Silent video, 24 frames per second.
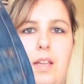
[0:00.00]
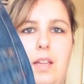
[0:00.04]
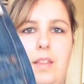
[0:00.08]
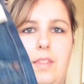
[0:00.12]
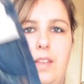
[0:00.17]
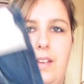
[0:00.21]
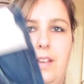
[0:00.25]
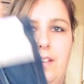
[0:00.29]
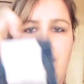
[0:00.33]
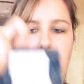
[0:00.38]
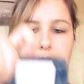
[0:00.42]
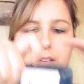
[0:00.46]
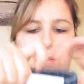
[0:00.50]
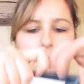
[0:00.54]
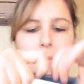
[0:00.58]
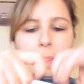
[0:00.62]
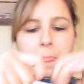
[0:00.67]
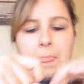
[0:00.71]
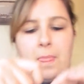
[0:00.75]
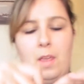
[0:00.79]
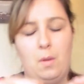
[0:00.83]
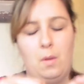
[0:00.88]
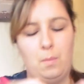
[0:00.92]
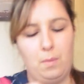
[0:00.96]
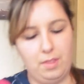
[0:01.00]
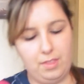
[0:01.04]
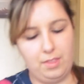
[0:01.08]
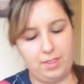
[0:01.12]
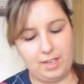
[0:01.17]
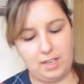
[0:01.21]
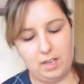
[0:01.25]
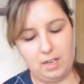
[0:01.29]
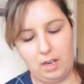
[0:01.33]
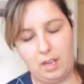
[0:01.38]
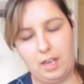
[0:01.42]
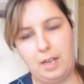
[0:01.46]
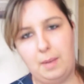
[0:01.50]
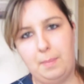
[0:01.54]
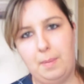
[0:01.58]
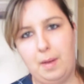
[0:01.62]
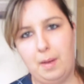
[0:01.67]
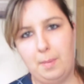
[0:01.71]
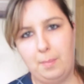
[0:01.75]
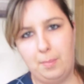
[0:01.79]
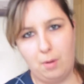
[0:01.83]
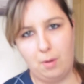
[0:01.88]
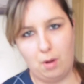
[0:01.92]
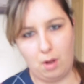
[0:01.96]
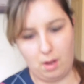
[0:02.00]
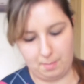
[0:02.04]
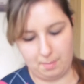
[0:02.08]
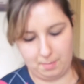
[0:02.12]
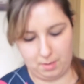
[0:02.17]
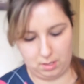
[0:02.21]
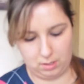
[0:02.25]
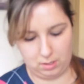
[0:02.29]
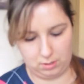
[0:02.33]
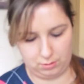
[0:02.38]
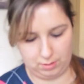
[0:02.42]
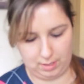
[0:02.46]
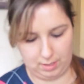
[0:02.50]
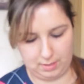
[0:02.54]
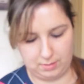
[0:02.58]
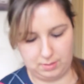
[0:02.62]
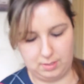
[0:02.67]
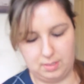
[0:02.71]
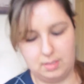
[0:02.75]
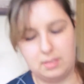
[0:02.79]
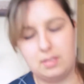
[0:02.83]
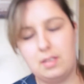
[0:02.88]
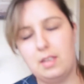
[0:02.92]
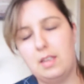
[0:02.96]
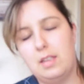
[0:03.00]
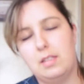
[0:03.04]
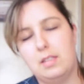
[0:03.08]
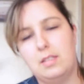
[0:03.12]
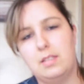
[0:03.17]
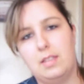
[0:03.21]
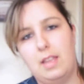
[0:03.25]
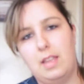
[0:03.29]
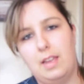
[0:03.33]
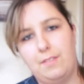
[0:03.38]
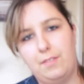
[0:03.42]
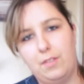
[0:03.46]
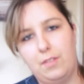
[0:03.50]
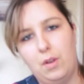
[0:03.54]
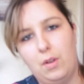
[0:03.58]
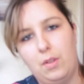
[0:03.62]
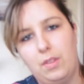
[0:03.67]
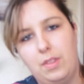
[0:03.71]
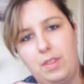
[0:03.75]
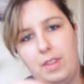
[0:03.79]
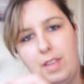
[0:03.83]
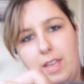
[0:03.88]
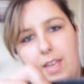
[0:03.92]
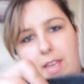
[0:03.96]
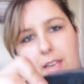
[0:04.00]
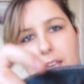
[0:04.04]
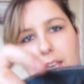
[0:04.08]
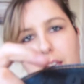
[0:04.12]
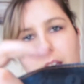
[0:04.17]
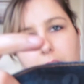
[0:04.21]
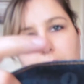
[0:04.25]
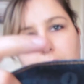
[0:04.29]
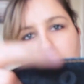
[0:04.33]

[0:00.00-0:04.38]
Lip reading: And they're, one thing I like about Primark trousers is they've got the